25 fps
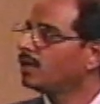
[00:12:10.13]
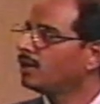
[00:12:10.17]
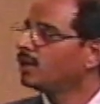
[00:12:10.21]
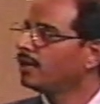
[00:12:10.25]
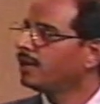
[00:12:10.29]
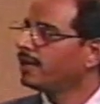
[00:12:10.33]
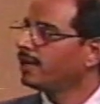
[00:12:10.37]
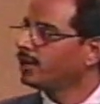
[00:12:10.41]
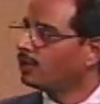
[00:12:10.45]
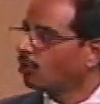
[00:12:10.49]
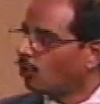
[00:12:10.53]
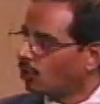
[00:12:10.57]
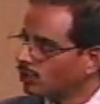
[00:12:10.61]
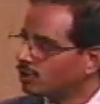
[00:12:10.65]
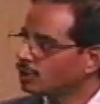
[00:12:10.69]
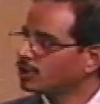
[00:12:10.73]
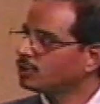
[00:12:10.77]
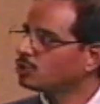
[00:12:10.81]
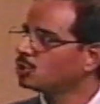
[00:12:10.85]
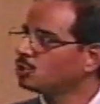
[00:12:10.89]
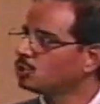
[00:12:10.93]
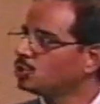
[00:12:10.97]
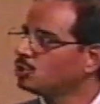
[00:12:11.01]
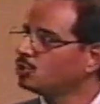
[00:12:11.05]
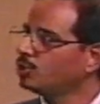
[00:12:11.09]
In order
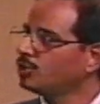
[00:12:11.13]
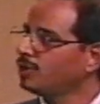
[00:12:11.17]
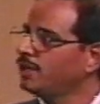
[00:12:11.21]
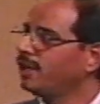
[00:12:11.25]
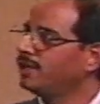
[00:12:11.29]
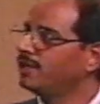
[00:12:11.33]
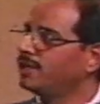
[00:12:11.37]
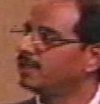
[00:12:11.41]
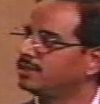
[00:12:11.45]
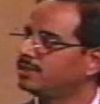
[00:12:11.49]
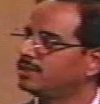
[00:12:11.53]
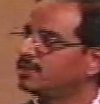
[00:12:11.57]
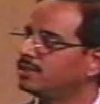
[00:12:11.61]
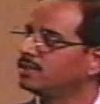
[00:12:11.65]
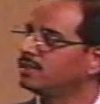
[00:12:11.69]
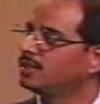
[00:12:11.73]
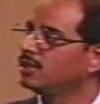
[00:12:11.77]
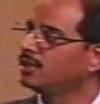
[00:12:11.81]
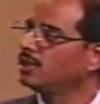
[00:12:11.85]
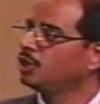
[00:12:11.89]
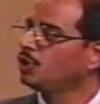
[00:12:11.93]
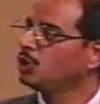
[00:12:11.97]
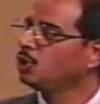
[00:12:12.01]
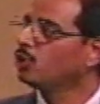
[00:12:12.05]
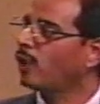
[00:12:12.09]
to do these,
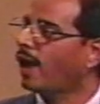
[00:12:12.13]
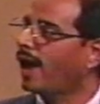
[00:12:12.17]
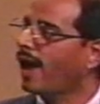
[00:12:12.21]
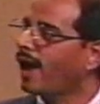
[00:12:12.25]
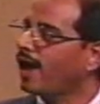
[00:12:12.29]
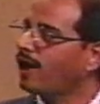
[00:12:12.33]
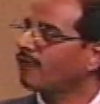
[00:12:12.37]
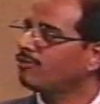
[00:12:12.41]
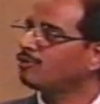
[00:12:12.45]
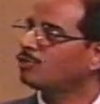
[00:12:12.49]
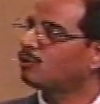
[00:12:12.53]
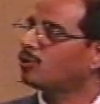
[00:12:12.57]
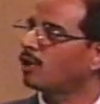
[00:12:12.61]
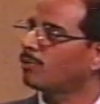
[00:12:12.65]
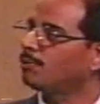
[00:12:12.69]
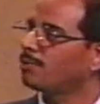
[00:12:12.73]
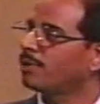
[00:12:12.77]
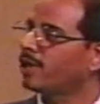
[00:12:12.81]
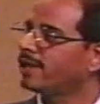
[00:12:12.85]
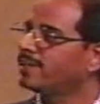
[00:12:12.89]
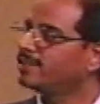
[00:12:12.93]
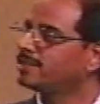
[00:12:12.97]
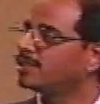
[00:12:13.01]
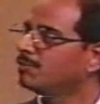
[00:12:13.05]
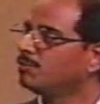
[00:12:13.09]
you have to
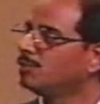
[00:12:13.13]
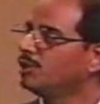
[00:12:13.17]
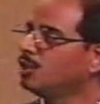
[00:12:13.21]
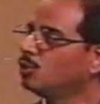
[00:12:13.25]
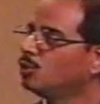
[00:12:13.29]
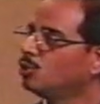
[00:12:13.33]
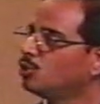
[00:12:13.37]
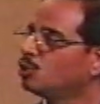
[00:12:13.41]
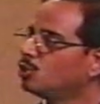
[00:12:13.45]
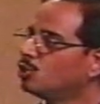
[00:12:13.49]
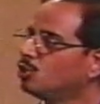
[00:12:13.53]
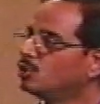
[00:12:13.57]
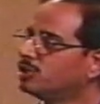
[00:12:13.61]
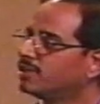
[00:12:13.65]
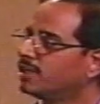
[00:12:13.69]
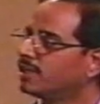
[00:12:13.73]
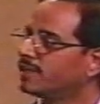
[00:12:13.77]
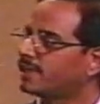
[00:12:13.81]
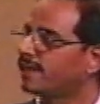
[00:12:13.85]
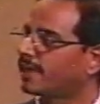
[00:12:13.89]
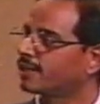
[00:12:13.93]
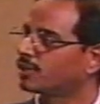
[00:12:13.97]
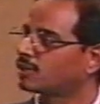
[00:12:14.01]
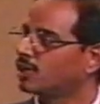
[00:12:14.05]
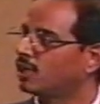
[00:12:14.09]
apply some new tools
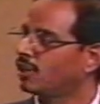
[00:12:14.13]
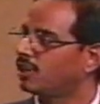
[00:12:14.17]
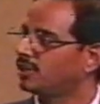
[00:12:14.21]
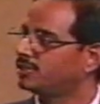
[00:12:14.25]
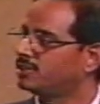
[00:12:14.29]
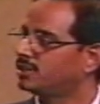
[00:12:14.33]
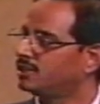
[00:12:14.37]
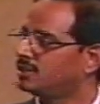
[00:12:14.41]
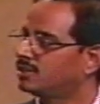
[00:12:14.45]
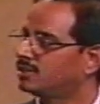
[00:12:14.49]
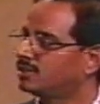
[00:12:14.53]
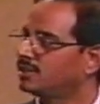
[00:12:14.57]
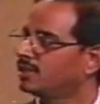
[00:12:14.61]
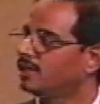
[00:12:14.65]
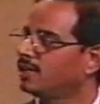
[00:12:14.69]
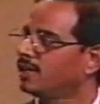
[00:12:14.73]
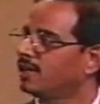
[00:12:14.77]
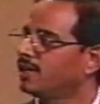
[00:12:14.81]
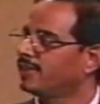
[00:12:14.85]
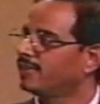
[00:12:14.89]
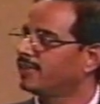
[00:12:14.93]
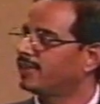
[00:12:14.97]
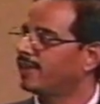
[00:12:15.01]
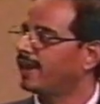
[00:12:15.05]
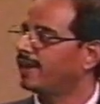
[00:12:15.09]
and technologies
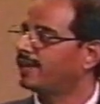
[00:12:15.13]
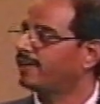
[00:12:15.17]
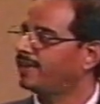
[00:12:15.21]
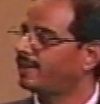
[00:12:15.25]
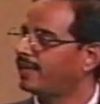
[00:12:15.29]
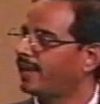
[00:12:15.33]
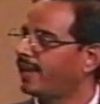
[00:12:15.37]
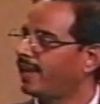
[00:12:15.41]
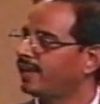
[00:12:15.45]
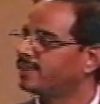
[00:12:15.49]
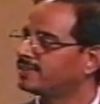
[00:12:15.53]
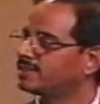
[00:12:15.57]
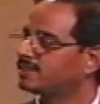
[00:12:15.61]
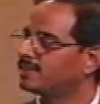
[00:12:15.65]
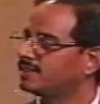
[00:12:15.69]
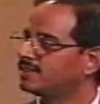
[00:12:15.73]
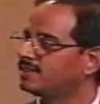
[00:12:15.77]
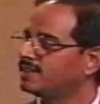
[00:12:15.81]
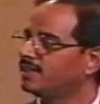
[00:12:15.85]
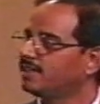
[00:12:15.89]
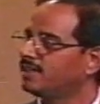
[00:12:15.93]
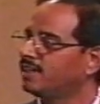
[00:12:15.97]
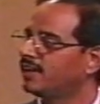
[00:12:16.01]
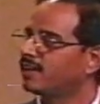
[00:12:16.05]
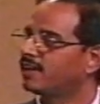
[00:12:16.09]
that takes
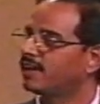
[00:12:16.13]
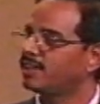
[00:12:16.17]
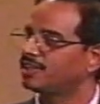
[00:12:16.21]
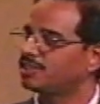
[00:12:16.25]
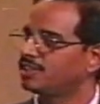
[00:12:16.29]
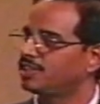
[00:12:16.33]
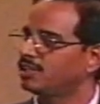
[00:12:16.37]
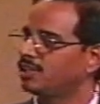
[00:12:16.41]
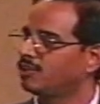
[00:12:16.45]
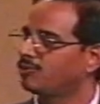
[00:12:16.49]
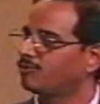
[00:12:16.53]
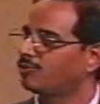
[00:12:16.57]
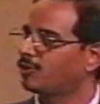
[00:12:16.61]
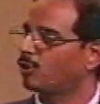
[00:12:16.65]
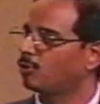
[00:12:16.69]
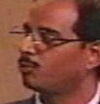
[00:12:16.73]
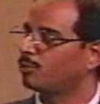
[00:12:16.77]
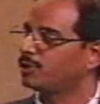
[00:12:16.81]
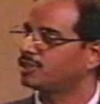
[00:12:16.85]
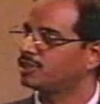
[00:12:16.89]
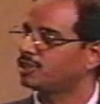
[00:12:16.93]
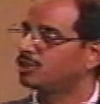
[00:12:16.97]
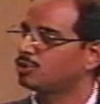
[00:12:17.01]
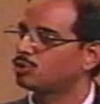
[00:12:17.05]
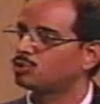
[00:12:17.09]
this integration
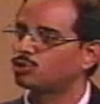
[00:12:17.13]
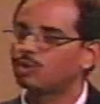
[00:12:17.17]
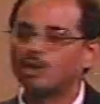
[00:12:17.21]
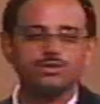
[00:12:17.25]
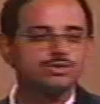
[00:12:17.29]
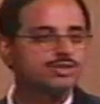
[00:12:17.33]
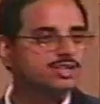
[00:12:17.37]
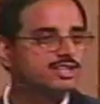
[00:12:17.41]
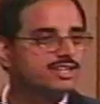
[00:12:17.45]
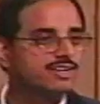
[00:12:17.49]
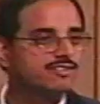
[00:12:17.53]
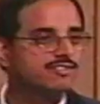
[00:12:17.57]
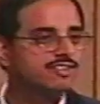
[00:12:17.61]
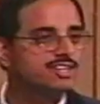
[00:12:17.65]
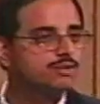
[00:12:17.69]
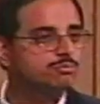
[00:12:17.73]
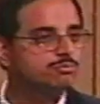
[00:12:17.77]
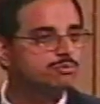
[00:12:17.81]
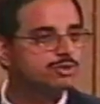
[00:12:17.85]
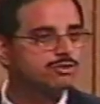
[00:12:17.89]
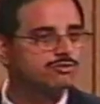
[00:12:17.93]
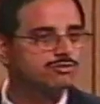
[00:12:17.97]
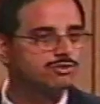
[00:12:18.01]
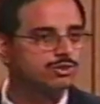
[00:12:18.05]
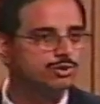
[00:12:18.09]
information throughout the
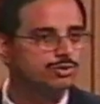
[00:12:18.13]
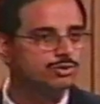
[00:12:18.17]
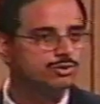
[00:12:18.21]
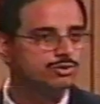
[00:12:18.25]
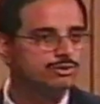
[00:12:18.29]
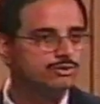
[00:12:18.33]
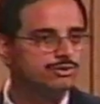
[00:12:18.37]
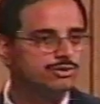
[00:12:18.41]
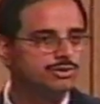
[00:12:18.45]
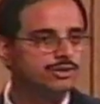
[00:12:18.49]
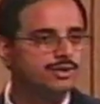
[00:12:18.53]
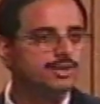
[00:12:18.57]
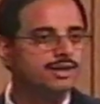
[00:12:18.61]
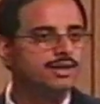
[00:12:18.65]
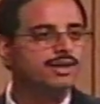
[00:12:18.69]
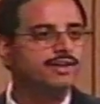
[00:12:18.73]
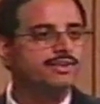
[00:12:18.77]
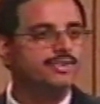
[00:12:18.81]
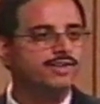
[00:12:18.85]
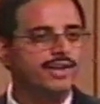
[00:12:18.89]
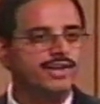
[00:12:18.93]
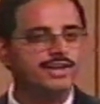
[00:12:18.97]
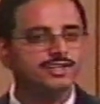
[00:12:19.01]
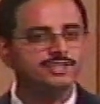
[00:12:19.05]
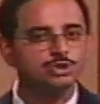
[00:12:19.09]
development flow.
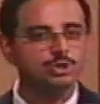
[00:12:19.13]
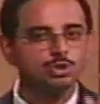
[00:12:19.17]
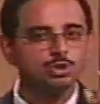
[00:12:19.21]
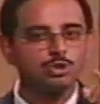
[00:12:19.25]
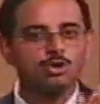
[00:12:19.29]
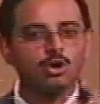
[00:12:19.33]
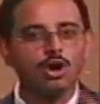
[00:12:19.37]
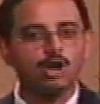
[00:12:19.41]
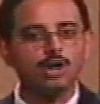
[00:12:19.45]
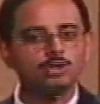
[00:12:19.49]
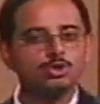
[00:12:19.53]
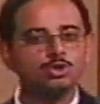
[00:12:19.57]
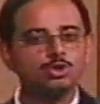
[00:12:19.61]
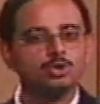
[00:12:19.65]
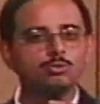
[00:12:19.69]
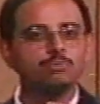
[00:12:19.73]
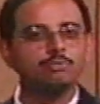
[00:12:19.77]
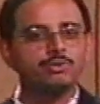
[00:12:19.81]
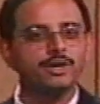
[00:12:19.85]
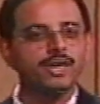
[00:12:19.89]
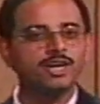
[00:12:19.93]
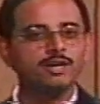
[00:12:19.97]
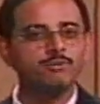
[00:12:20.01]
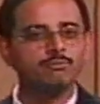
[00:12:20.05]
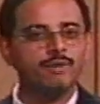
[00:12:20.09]
That is, you got to
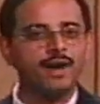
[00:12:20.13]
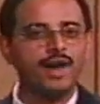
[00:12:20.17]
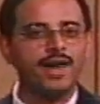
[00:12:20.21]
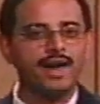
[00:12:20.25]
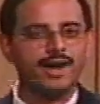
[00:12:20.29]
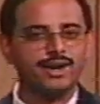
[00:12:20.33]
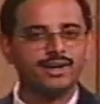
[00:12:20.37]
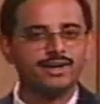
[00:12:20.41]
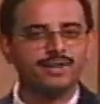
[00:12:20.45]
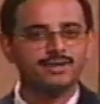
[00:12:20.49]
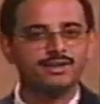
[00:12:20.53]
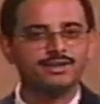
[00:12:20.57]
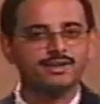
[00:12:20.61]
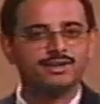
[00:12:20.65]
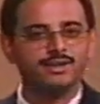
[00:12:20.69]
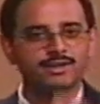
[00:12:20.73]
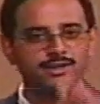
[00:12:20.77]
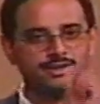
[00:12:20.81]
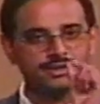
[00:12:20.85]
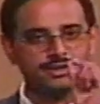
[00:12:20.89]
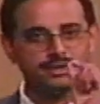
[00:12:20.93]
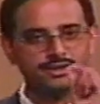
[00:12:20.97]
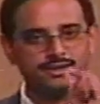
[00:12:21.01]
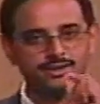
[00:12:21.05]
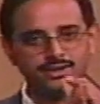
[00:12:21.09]
bring back
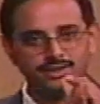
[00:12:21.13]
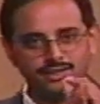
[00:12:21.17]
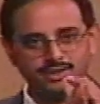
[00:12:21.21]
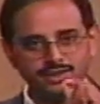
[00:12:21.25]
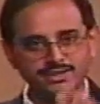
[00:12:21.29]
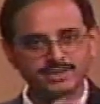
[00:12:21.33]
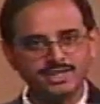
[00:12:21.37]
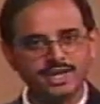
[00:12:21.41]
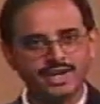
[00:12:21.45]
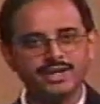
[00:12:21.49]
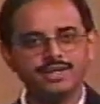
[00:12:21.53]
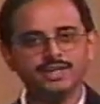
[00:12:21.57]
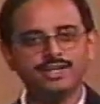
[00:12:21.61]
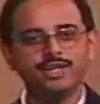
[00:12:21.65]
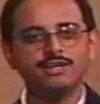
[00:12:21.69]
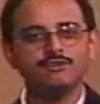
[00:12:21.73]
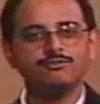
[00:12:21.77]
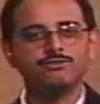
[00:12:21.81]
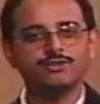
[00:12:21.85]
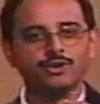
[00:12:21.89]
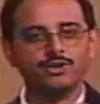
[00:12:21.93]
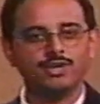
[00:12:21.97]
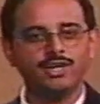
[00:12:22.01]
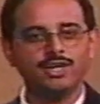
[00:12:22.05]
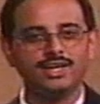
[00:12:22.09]
designing
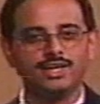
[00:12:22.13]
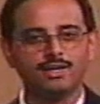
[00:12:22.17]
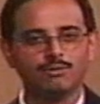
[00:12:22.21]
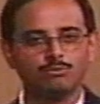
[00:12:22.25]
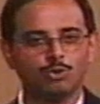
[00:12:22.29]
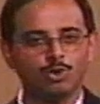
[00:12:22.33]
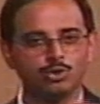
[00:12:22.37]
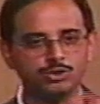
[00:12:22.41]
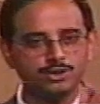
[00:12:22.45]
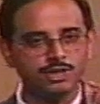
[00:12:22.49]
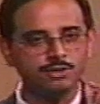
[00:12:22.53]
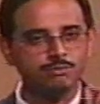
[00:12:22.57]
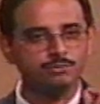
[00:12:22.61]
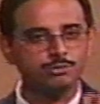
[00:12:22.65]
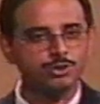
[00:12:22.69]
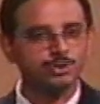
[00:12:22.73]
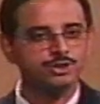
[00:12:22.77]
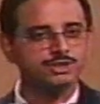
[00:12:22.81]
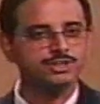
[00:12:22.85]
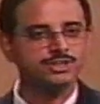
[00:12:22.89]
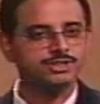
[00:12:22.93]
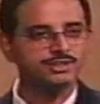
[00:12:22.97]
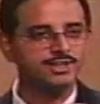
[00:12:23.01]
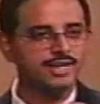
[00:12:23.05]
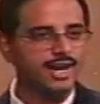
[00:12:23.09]
for yield, both in
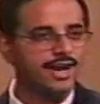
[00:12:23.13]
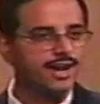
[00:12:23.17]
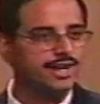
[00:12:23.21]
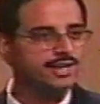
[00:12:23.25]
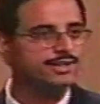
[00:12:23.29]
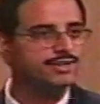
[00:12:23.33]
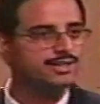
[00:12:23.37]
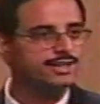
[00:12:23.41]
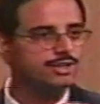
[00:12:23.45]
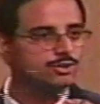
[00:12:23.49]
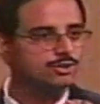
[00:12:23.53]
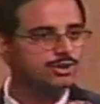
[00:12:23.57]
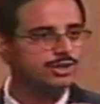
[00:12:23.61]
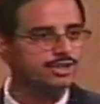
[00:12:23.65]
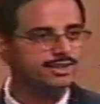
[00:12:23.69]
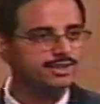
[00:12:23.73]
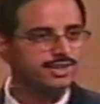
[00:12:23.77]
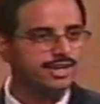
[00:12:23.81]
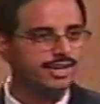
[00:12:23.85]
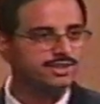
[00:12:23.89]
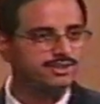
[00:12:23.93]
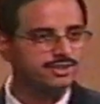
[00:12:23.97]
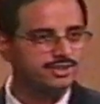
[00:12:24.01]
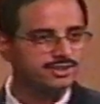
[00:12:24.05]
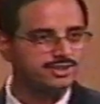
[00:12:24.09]
process and during
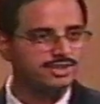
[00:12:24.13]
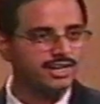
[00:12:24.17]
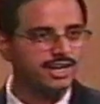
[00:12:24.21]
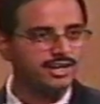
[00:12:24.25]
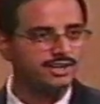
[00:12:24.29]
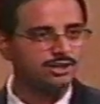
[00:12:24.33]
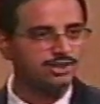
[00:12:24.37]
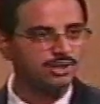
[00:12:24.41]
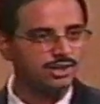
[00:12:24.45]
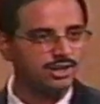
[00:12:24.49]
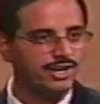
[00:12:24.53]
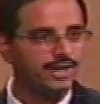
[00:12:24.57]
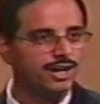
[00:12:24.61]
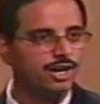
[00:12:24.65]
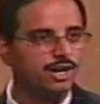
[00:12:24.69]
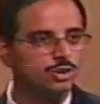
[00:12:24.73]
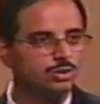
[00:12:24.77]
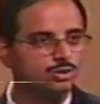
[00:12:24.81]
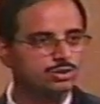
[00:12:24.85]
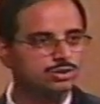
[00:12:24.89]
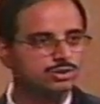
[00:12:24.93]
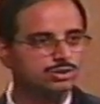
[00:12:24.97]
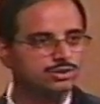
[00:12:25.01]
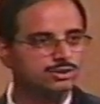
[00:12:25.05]
design or layout,